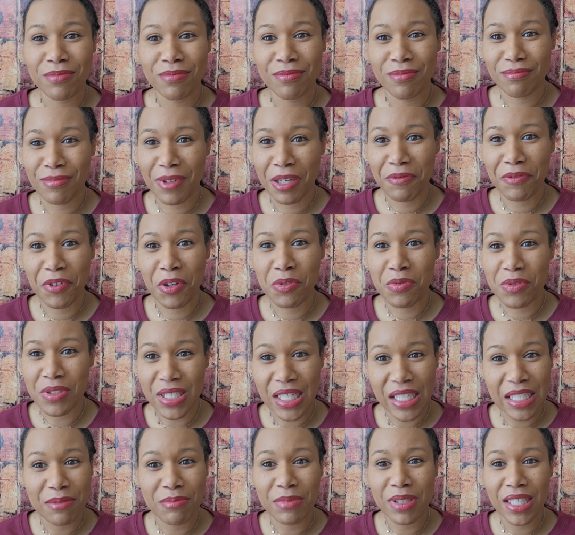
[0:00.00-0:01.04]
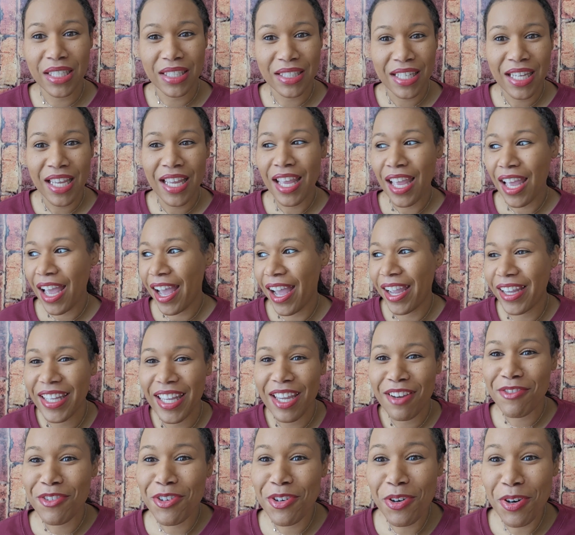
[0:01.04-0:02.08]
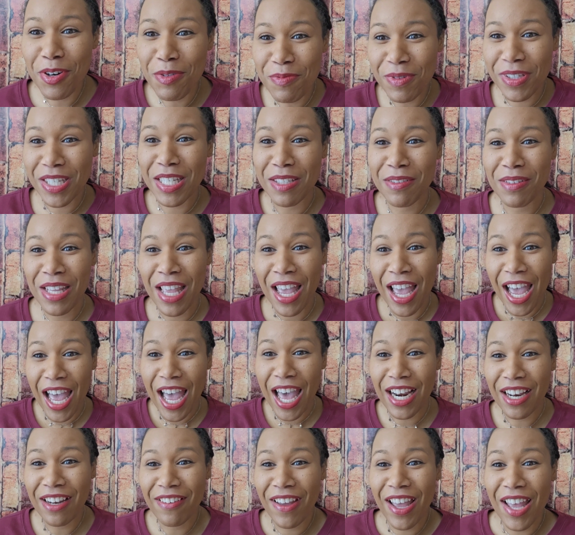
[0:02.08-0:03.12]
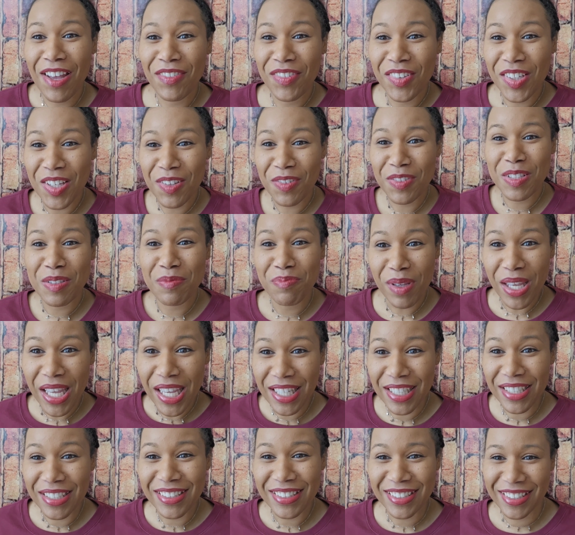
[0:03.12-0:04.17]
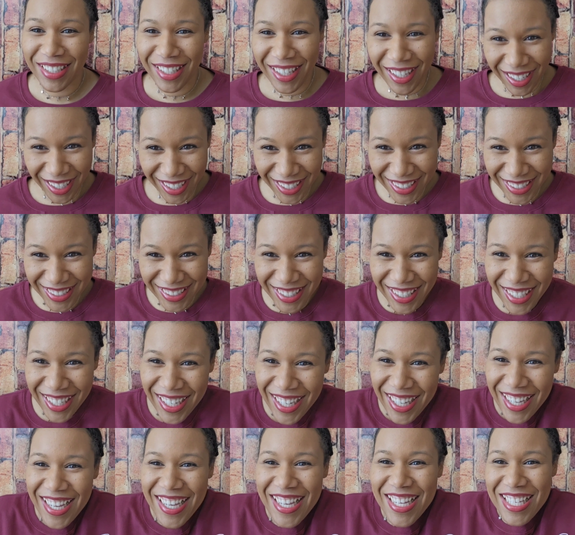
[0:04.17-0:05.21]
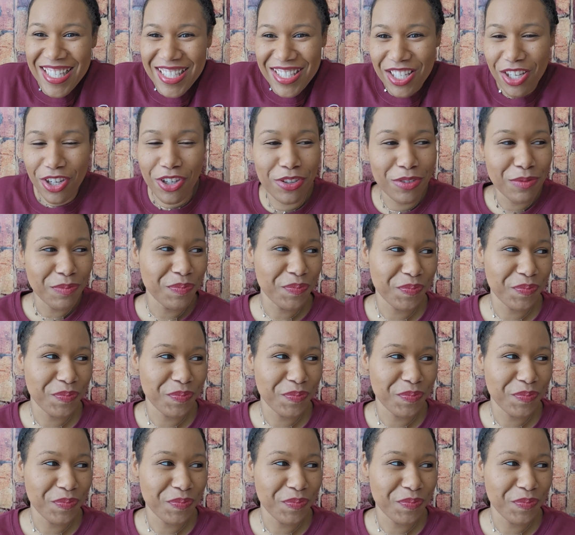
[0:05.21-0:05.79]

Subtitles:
my phone's telling me I can't record because I don't have enough space. So